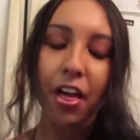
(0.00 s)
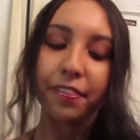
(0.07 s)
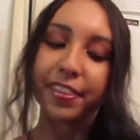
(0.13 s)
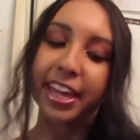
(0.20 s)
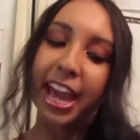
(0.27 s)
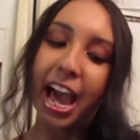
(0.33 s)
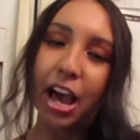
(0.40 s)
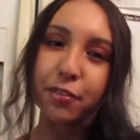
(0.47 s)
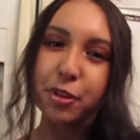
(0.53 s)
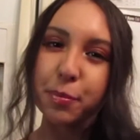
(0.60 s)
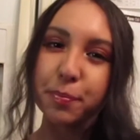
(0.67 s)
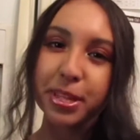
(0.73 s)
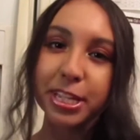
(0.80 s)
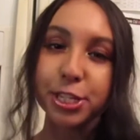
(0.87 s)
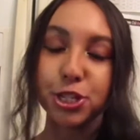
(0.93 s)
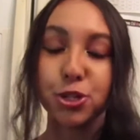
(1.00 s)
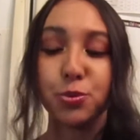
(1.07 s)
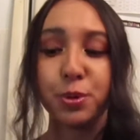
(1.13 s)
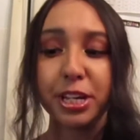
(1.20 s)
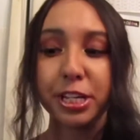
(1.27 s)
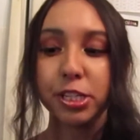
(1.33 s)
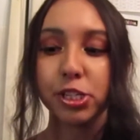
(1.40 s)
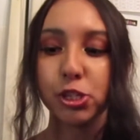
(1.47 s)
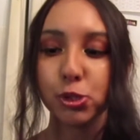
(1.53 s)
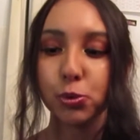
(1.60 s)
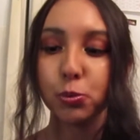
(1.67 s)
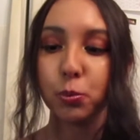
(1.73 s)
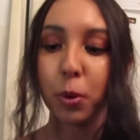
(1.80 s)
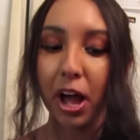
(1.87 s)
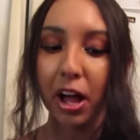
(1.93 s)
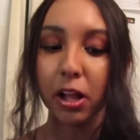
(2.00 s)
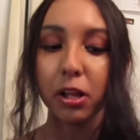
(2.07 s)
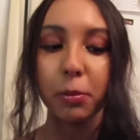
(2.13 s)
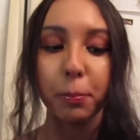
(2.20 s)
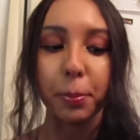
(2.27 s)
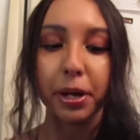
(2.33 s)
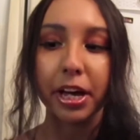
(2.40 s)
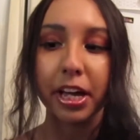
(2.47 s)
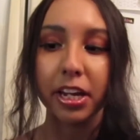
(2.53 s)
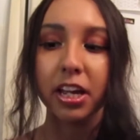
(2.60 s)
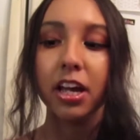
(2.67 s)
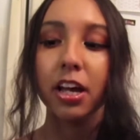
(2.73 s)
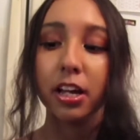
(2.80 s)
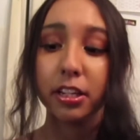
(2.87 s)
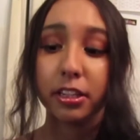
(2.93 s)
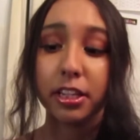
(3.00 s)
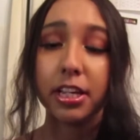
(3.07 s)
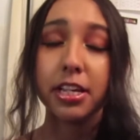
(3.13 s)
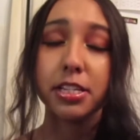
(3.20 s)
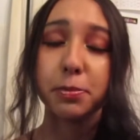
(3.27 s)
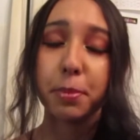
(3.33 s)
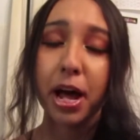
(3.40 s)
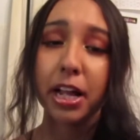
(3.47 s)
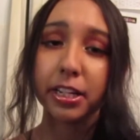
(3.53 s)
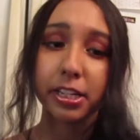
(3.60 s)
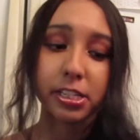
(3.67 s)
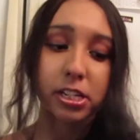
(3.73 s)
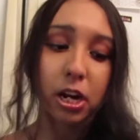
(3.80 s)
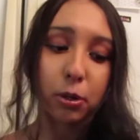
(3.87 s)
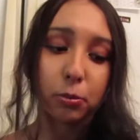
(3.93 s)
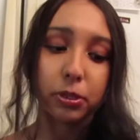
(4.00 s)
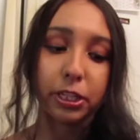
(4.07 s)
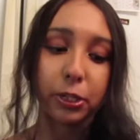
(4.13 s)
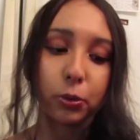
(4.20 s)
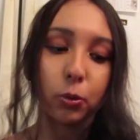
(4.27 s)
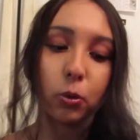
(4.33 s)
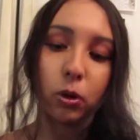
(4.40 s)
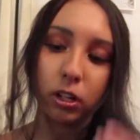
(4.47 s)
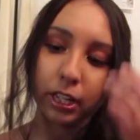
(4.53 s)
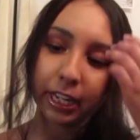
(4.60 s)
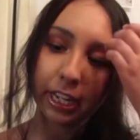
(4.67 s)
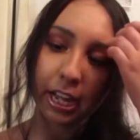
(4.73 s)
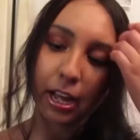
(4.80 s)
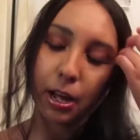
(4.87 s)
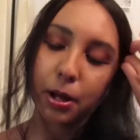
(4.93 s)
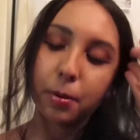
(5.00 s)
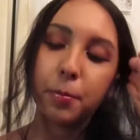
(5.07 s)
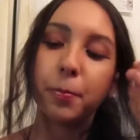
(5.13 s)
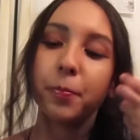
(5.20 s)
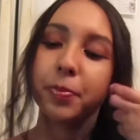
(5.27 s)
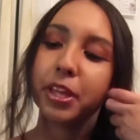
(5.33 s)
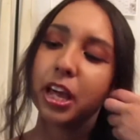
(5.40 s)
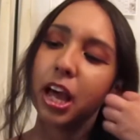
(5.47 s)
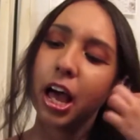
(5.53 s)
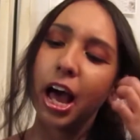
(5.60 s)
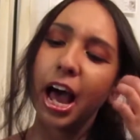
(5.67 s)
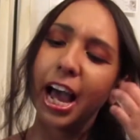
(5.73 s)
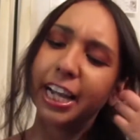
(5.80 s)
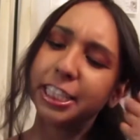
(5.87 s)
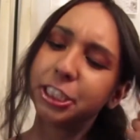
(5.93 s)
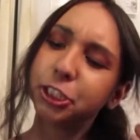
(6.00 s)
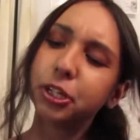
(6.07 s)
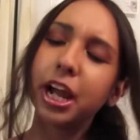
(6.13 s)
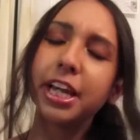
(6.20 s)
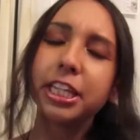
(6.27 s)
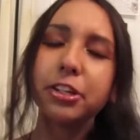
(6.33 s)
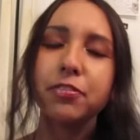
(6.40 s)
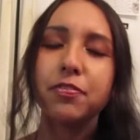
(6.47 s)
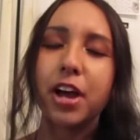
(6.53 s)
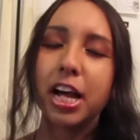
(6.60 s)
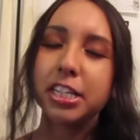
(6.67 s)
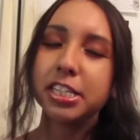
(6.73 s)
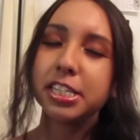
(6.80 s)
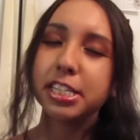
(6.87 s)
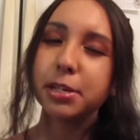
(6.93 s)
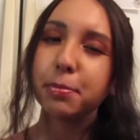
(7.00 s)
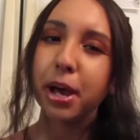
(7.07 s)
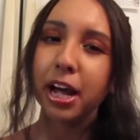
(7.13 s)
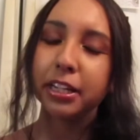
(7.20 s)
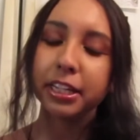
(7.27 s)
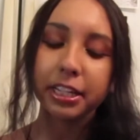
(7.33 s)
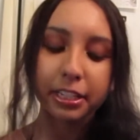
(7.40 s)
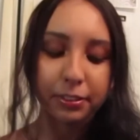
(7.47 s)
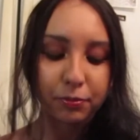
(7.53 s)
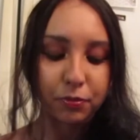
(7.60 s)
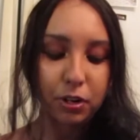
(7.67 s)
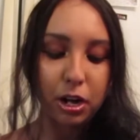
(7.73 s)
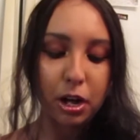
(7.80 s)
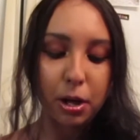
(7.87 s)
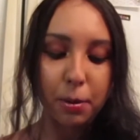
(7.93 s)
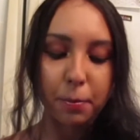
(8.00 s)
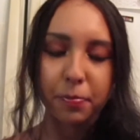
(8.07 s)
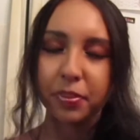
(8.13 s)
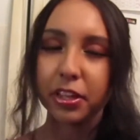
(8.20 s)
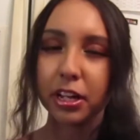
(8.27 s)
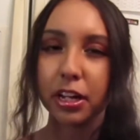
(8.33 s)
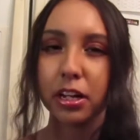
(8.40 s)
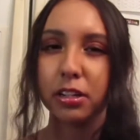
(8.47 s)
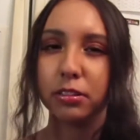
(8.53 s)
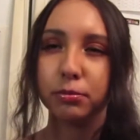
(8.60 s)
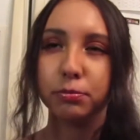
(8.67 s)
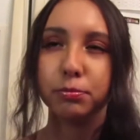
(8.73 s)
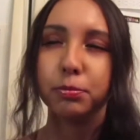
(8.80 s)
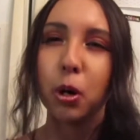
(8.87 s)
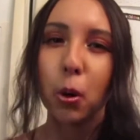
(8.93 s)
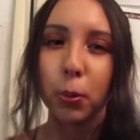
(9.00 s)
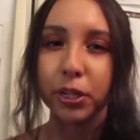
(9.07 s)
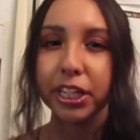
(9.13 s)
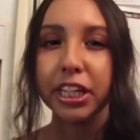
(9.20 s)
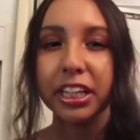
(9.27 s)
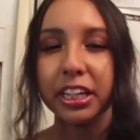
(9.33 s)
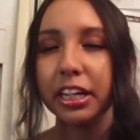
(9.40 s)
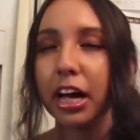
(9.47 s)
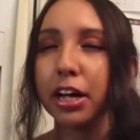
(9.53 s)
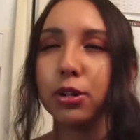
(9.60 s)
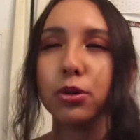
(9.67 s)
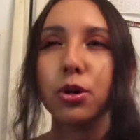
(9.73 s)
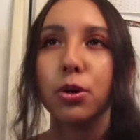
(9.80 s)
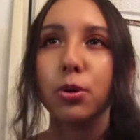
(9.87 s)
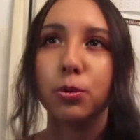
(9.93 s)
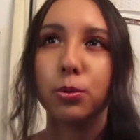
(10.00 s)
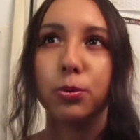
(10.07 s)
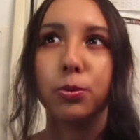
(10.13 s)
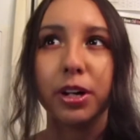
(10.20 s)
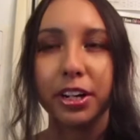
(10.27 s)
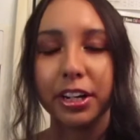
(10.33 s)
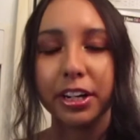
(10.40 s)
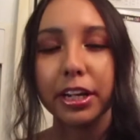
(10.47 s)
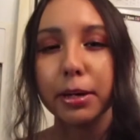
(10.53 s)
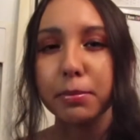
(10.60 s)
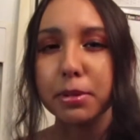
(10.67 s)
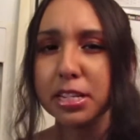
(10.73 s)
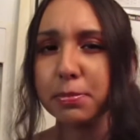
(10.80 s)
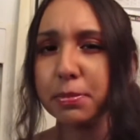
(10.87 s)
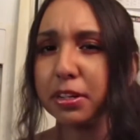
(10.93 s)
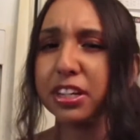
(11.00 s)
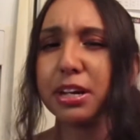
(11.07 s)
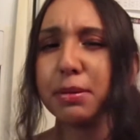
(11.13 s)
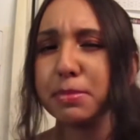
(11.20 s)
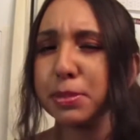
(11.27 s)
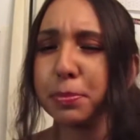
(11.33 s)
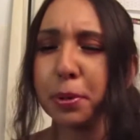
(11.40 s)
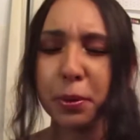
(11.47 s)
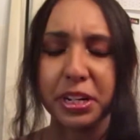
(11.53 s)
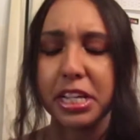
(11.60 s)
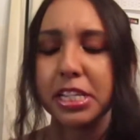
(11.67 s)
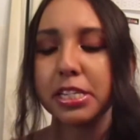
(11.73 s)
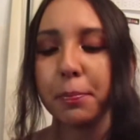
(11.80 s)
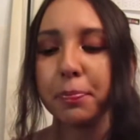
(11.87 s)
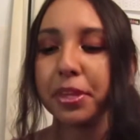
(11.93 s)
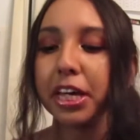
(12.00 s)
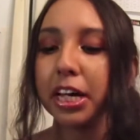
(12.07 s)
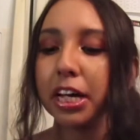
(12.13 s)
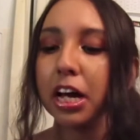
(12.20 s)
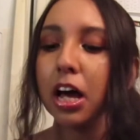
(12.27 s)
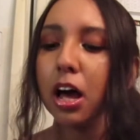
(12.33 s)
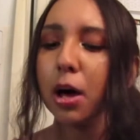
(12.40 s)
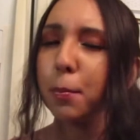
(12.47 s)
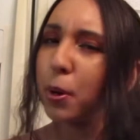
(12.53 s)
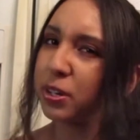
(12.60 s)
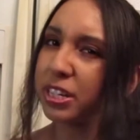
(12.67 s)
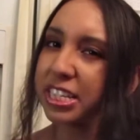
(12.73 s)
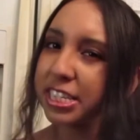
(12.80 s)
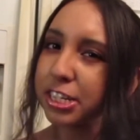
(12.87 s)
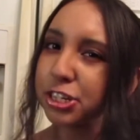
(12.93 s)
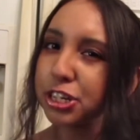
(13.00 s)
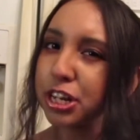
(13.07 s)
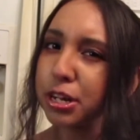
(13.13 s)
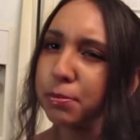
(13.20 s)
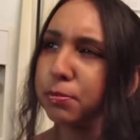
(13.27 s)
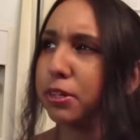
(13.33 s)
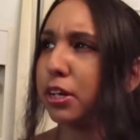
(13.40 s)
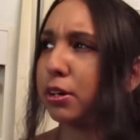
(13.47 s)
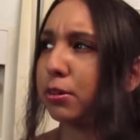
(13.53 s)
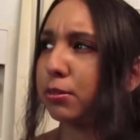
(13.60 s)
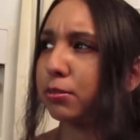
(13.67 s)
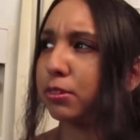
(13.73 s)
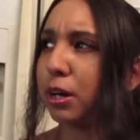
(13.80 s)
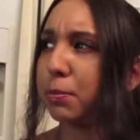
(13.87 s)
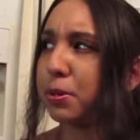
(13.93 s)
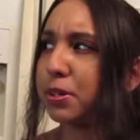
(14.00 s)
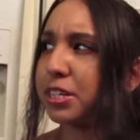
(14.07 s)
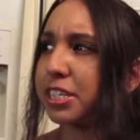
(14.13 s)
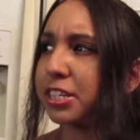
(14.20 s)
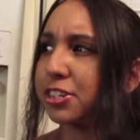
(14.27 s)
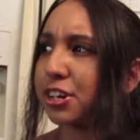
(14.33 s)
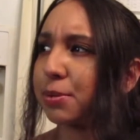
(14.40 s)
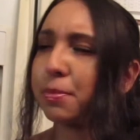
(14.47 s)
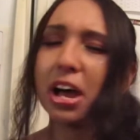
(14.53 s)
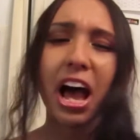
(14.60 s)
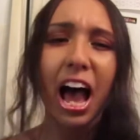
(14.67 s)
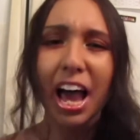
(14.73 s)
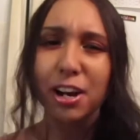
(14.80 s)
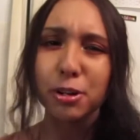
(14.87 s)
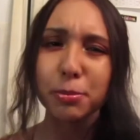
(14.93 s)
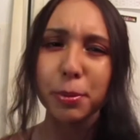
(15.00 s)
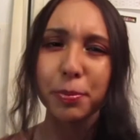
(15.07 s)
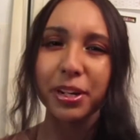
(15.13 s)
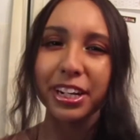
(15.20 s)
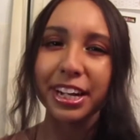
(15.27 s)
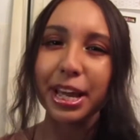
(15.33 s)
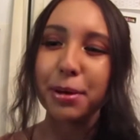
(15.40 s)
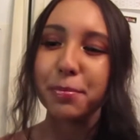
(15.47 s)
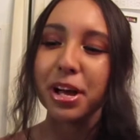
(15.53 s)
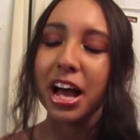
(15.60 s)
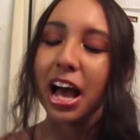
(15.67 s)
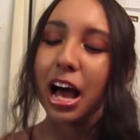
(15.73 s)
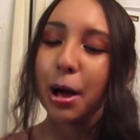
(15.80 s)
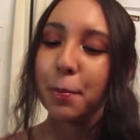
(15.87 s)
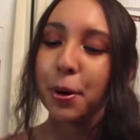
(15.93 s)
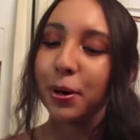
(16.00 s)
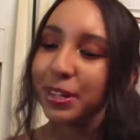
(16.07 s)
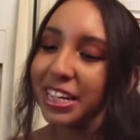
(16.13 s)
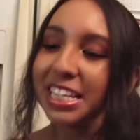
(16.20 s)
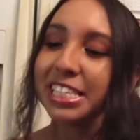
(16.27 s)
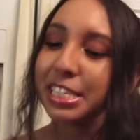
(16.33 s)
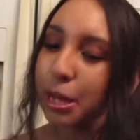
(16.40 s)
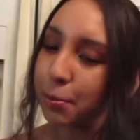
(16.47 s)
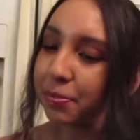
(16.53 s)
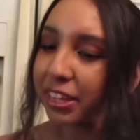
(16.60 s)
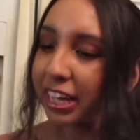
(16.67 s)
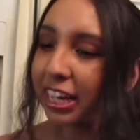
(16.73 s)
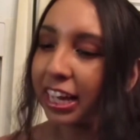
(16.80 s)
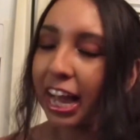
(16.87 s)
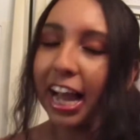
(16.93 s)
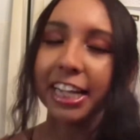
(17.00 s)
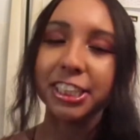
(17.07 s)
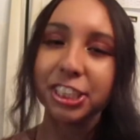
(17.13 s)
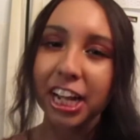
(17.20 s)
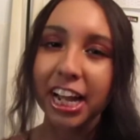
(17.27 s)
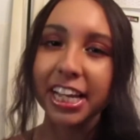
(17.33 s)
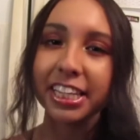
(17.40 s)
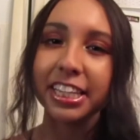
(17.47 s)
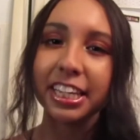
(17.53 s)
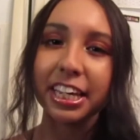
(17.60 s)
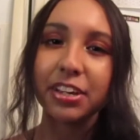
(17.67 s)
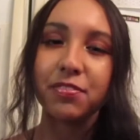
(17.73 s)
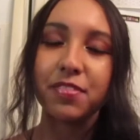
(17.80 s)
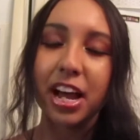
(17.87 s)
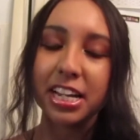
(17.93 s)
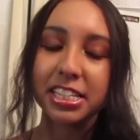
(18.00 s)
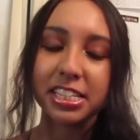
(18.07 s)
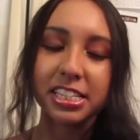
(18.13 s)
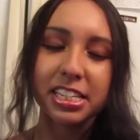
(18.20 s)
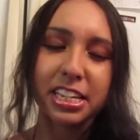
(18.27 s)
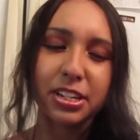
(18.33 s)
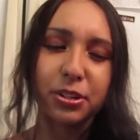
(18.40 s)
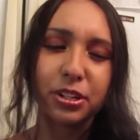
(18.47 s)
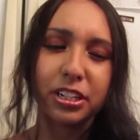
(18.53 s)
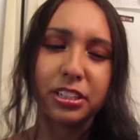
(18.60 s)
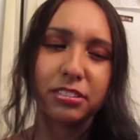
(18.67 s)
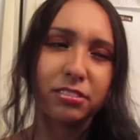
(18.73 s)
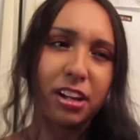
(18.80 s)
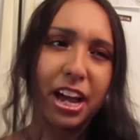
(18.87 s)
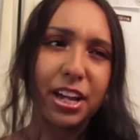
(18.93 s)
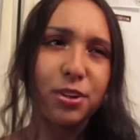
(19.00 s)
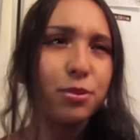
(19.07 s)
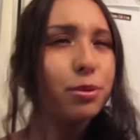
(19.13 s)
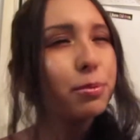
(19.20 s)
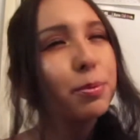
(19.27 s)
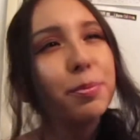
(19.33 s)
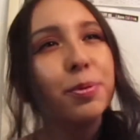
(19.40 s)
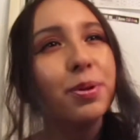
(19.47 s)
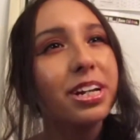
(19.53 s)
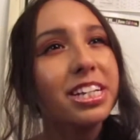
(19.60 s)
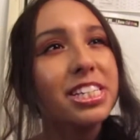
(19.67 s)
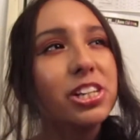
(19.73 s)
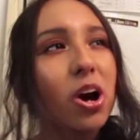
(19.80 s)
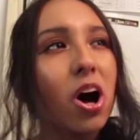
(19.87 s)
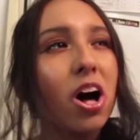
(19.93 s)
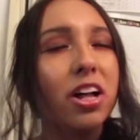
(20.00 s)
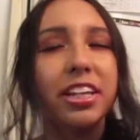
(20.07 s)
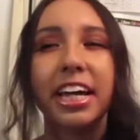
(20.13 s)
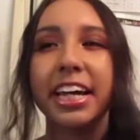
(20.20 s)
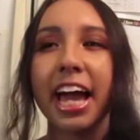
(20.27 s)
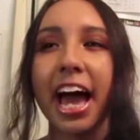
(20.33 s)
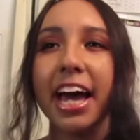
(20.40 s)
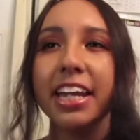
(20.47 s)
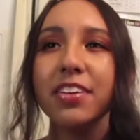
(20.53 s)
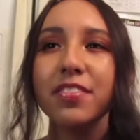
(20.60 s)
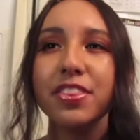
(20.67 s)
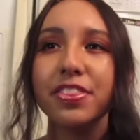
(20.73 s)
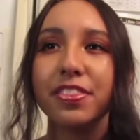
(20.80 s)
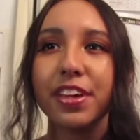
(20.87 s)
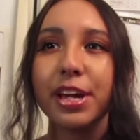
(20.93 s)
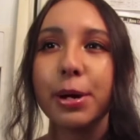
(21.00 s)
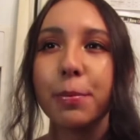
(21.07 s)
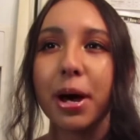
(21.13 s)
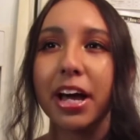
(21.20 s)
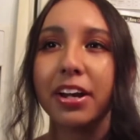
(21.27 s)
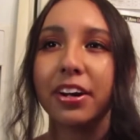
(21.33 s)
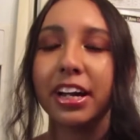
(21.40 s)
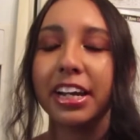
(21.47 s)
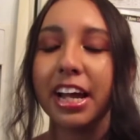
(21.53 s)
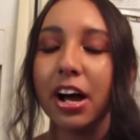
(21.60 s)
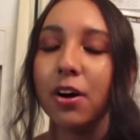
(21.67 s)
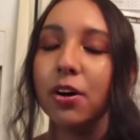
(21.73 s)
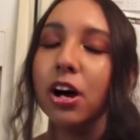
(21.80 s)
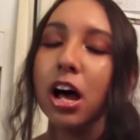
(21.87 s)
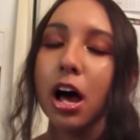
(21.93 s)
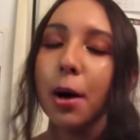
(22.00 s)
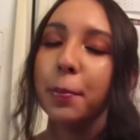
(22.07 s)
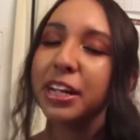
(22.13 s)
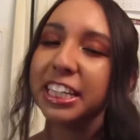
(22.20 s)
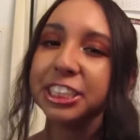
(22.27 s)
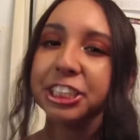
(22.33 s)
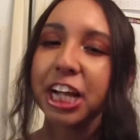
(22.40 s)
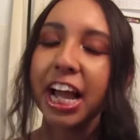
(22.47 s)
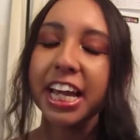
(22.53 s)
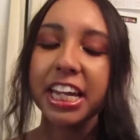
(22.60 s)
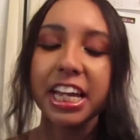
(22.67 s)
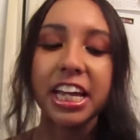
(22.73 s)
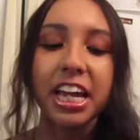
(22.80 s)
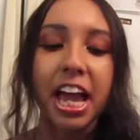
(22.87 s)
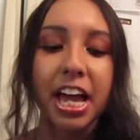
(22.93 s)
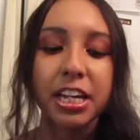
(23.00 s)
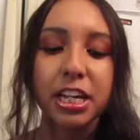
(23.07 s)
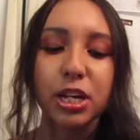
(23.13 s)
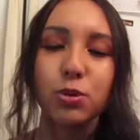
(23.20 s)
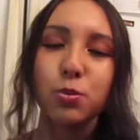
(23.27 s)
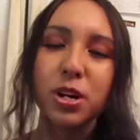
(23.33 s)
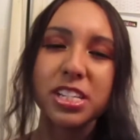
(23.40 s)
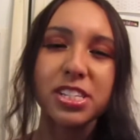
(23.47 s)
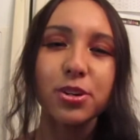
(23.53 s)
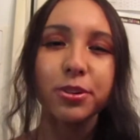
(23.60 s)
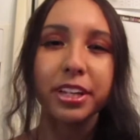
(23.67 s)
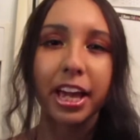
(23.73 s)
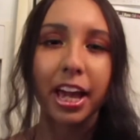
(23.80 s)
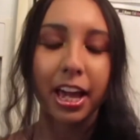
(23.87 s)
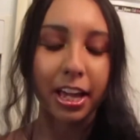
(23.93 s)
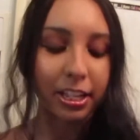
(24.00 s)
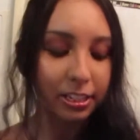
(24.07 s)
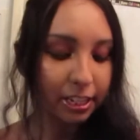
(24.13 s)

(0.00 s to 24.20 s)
They haven't been doing too well, but these palettes are really cool. Like, I tried the fantasy palette from the Pony, I don't know what her name is, but her name is Pony something. Pony Syndrome? No, not Pony Syndrome. I don't remember her name. Pony something. I tried the fantasy, or I don't remember what it's called. I can't even think about it right now. But I tried it and it was okay.